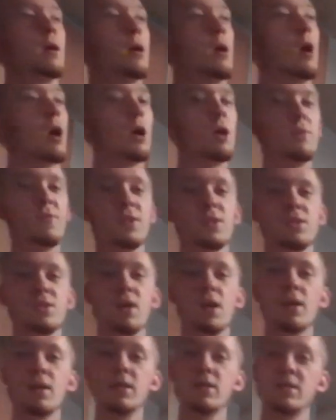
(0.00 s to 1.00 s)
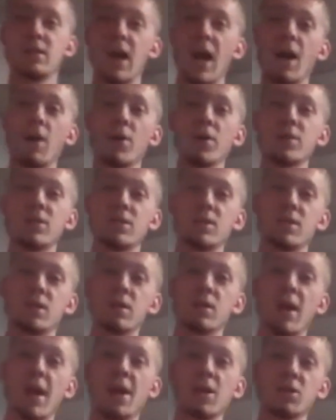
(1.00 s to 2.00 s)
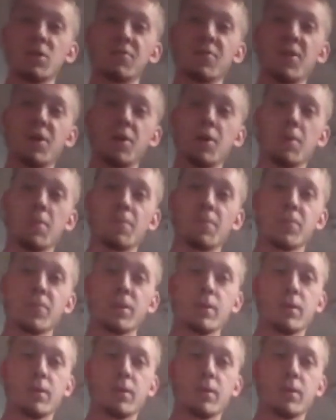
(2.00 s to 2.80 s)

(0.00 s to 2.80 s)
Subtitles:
all of a sudden, Dallas, Nashville,